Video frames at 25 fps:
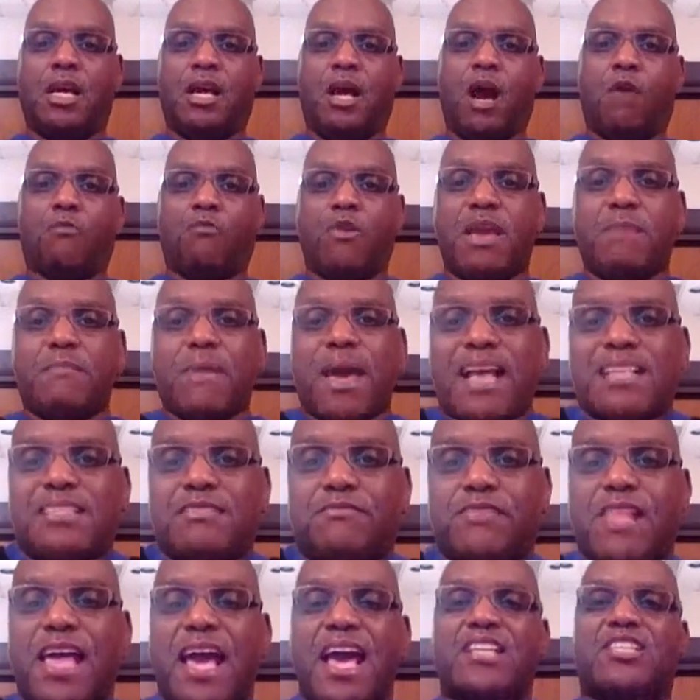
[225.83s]
A rematch
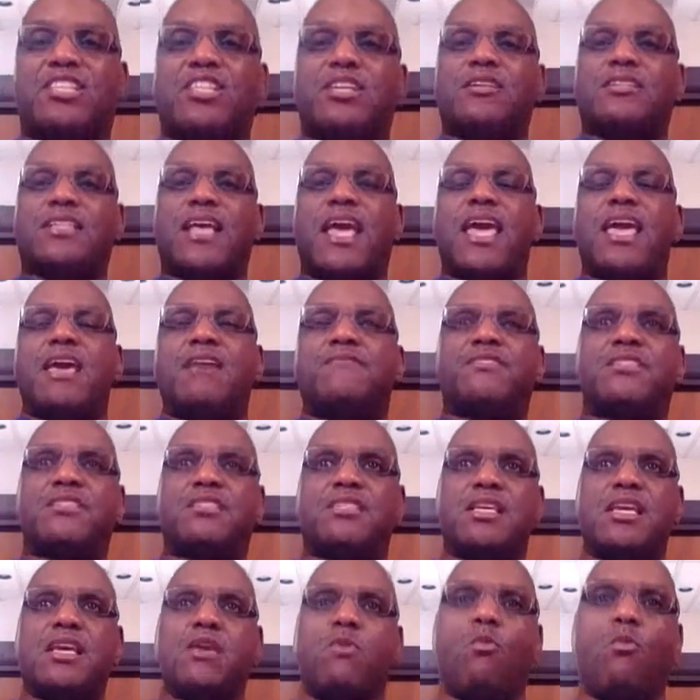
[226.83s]
of last year's
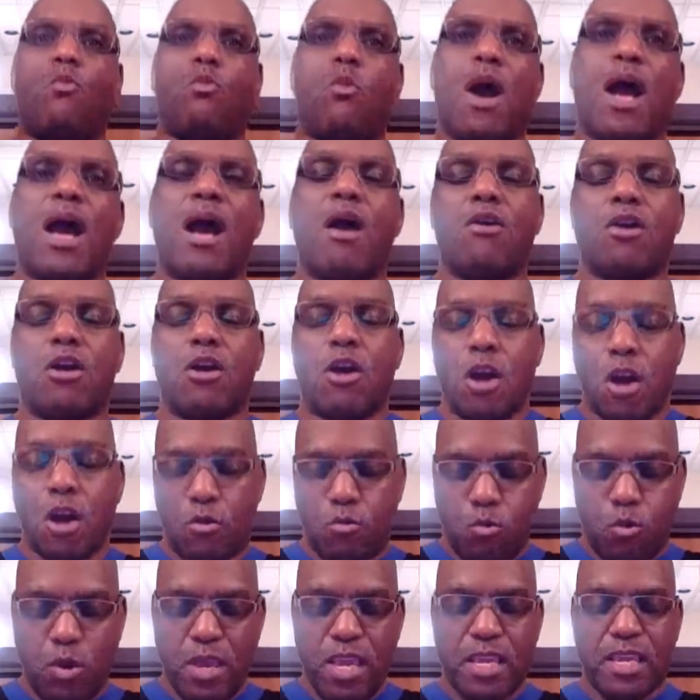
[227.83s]
AFC
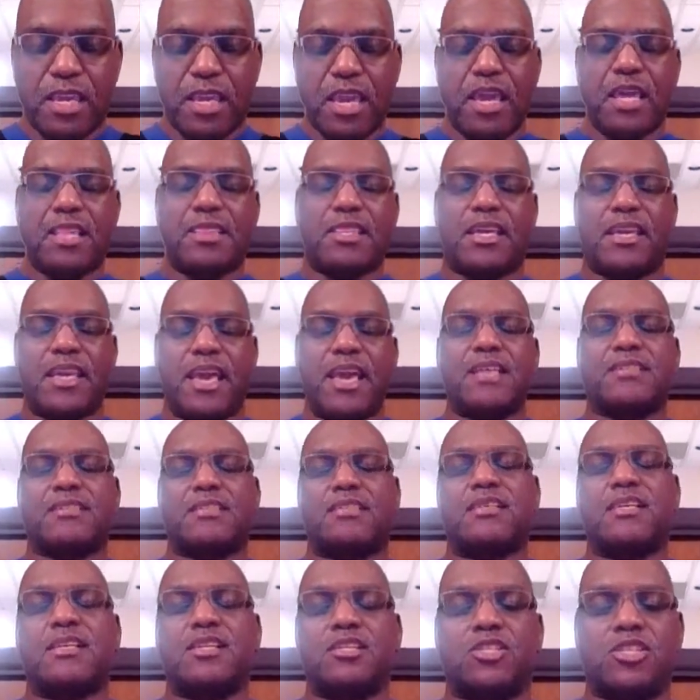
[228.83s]
wildcard weekend. The
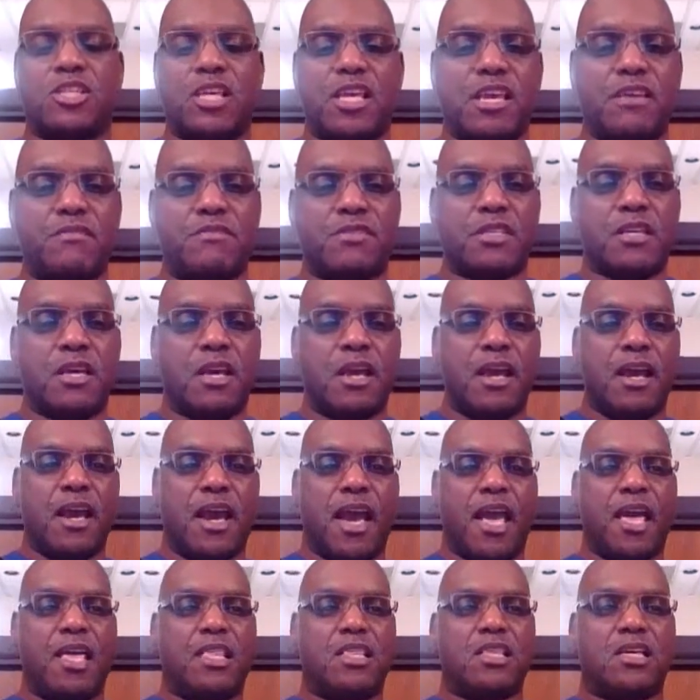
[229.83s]
Kansas City Chiefs
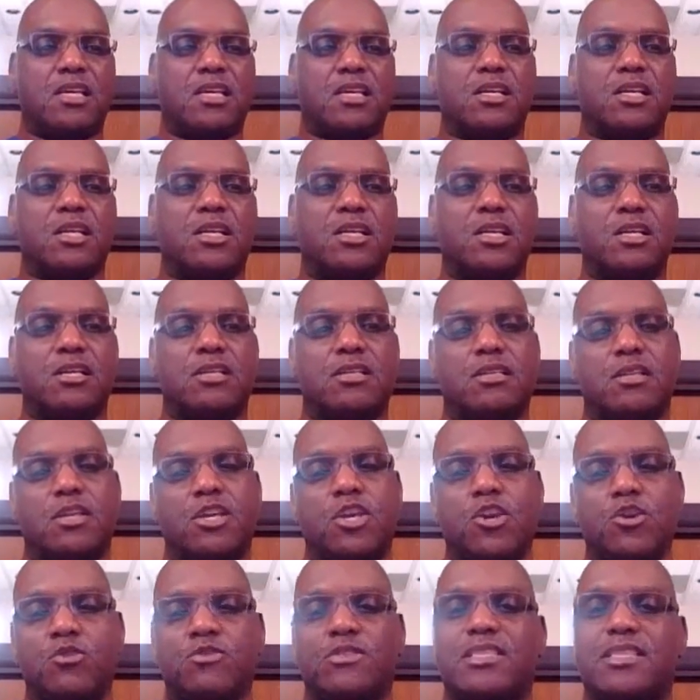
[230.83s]
and the
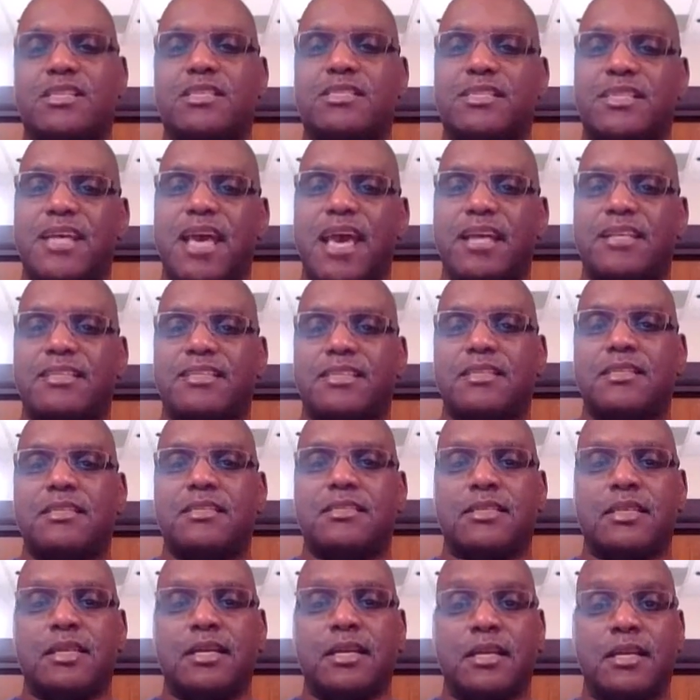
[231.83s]
Houston
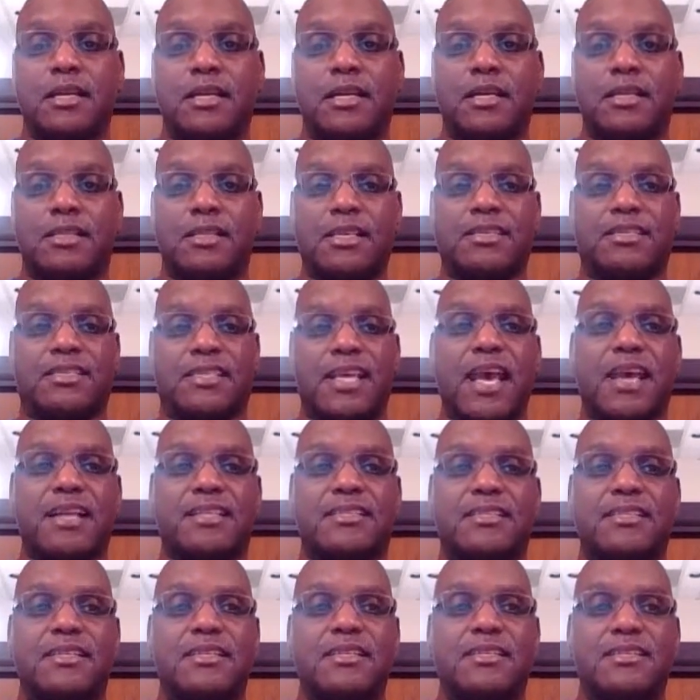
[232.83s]
Texans. The
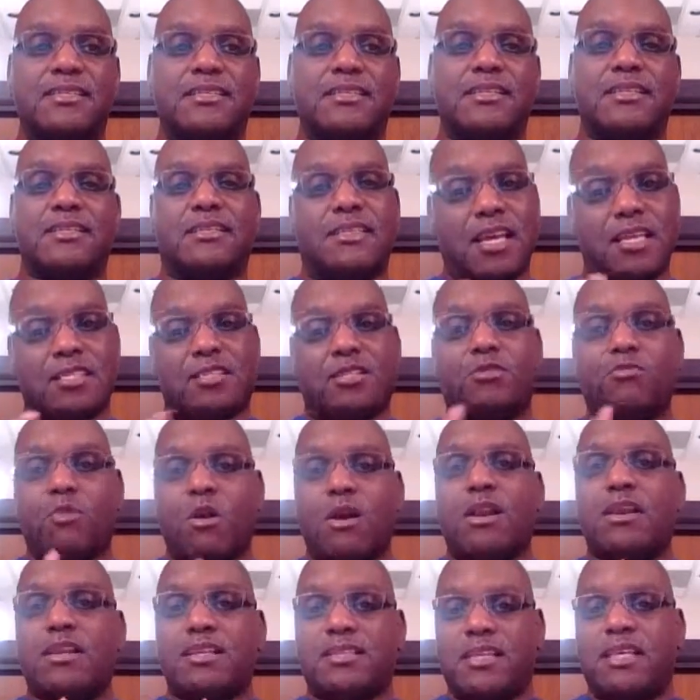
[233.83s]
Texans, this is
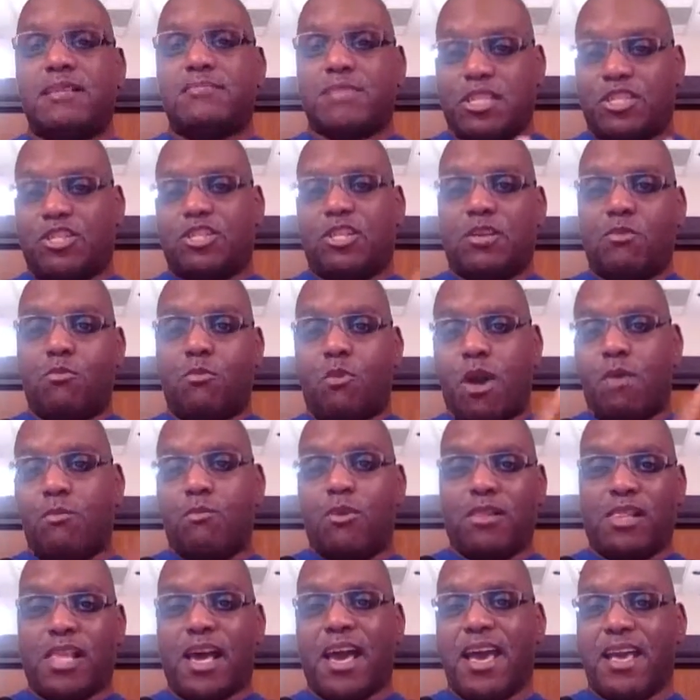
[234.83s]
one of the teams I should have went
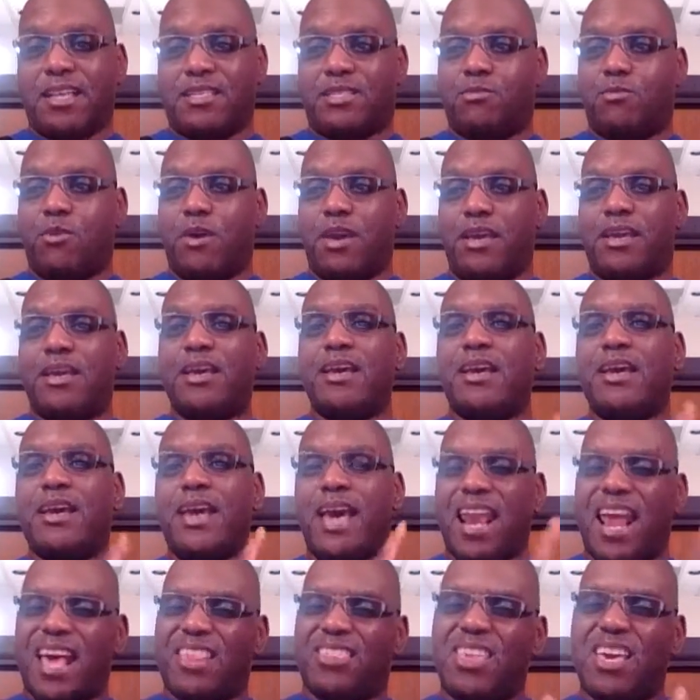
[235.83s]
with last week.
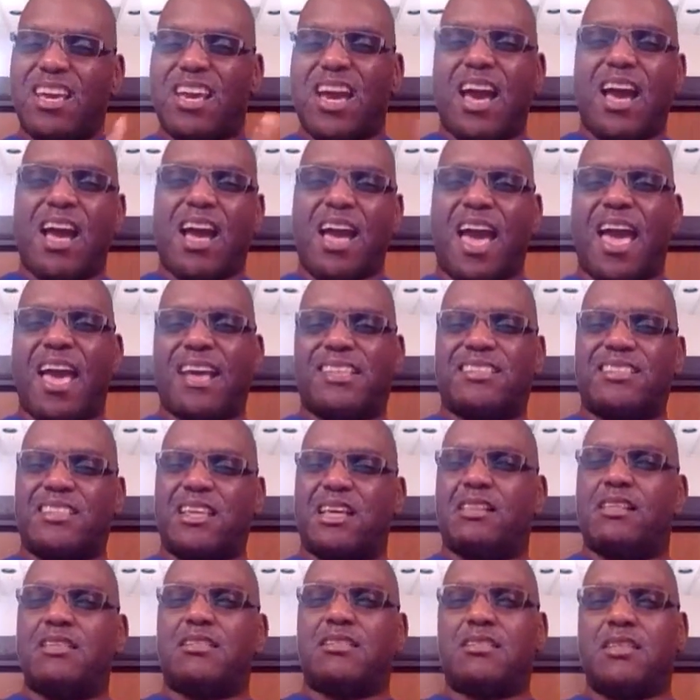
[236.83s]
And I think I
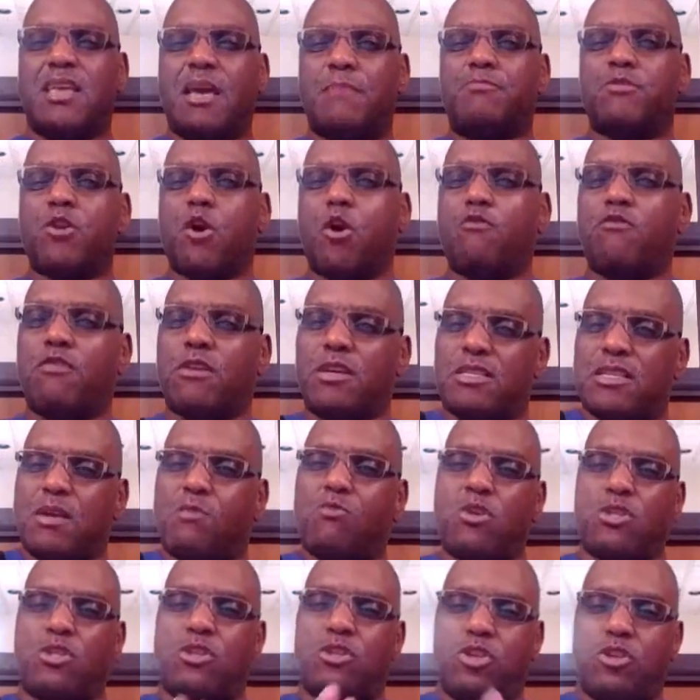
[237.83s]
accidentally skipped over it because I
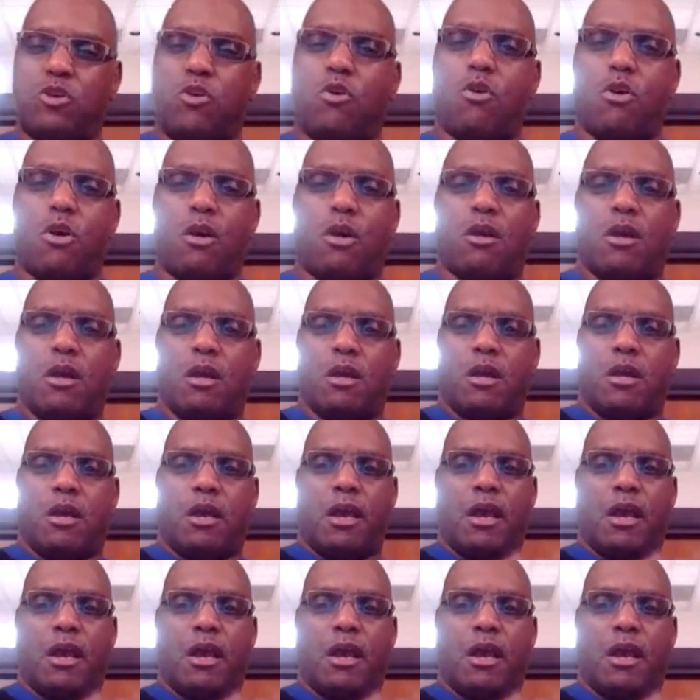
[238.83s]
wasn't sure